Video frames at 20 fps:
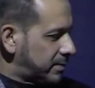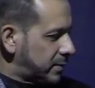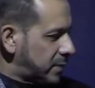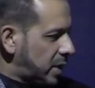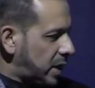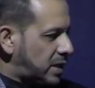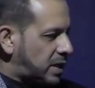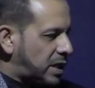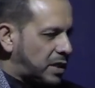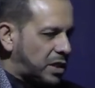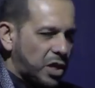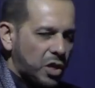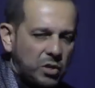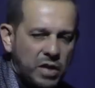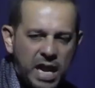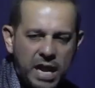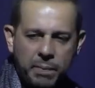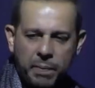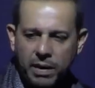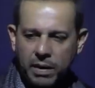It's either your
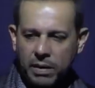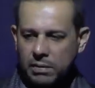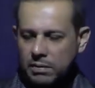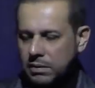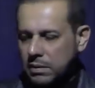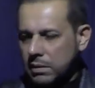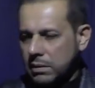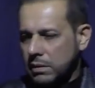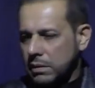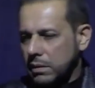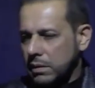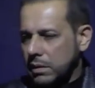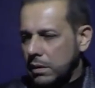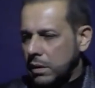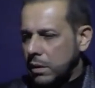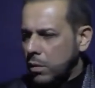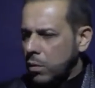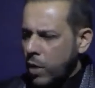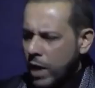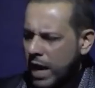neighbor,
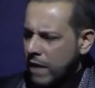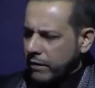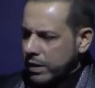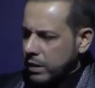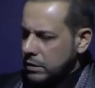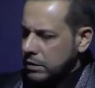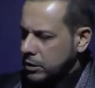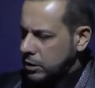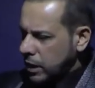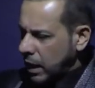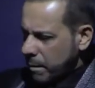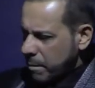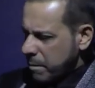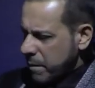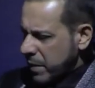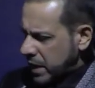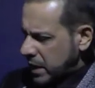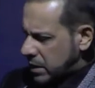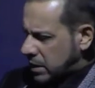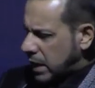whatever.
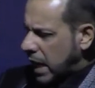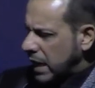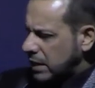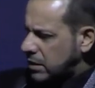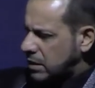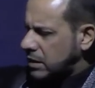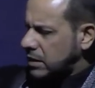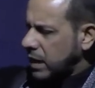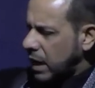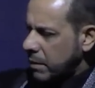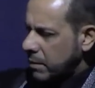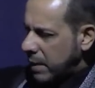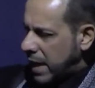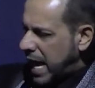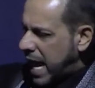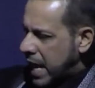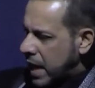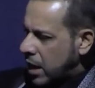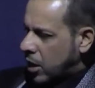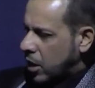Somebody's got some
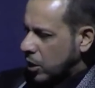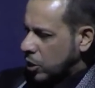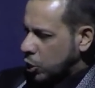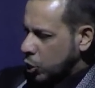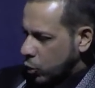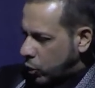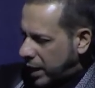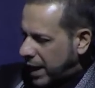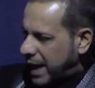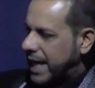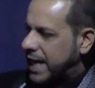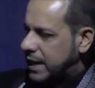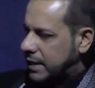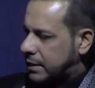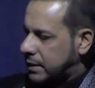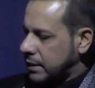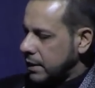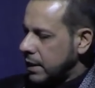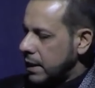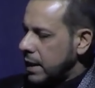anger to
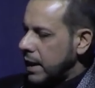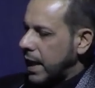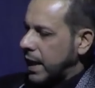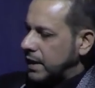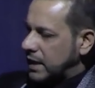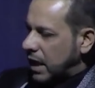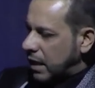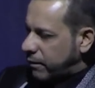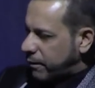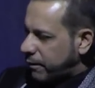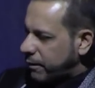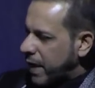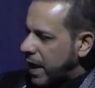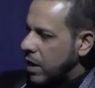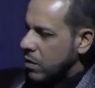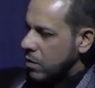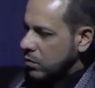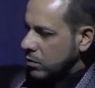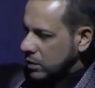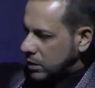release, and they
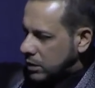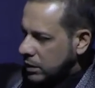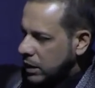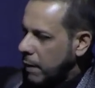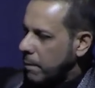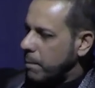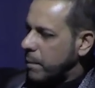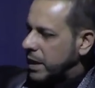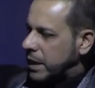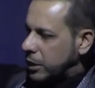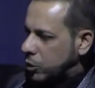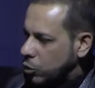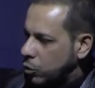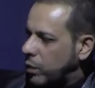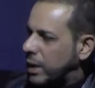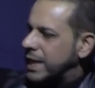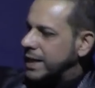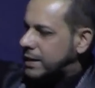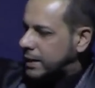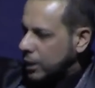found somebody to
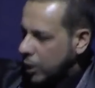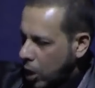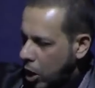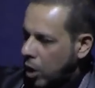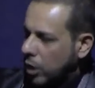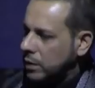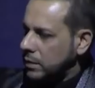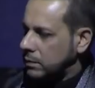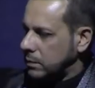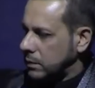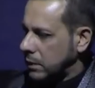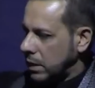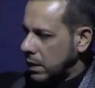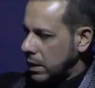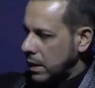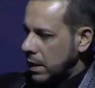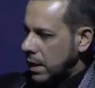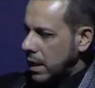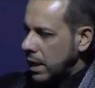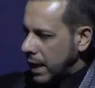release it on.
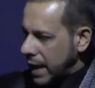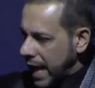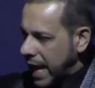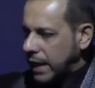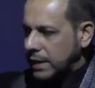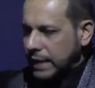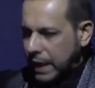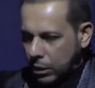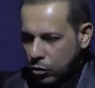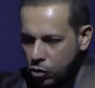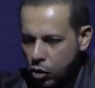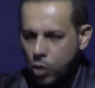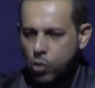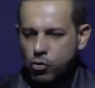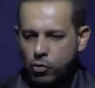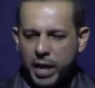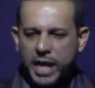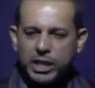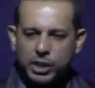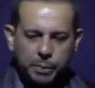Like that road
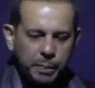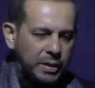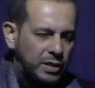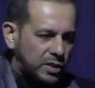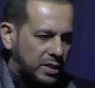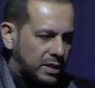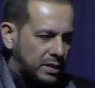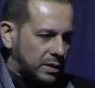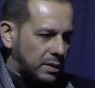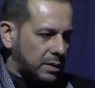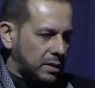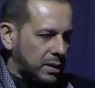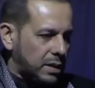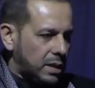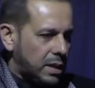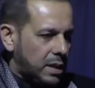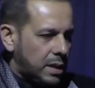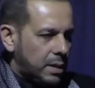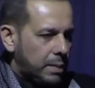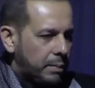rage person,
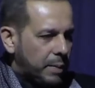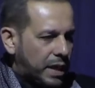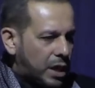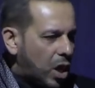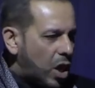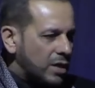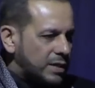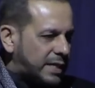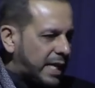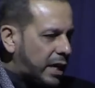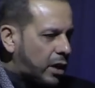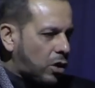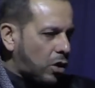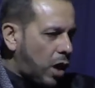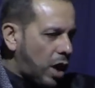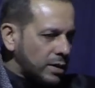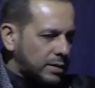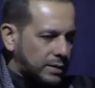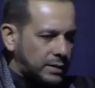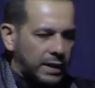because they
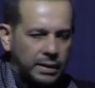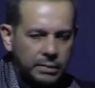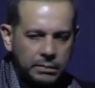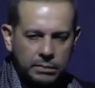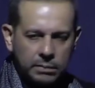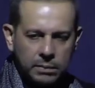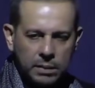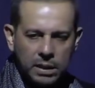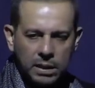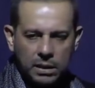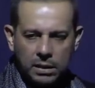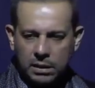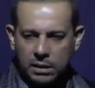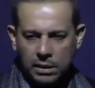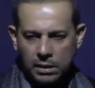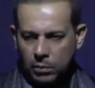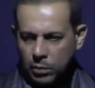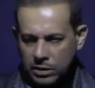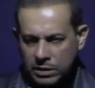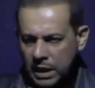crossed them,
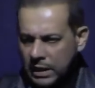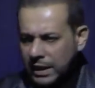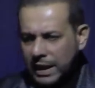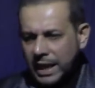it was nothing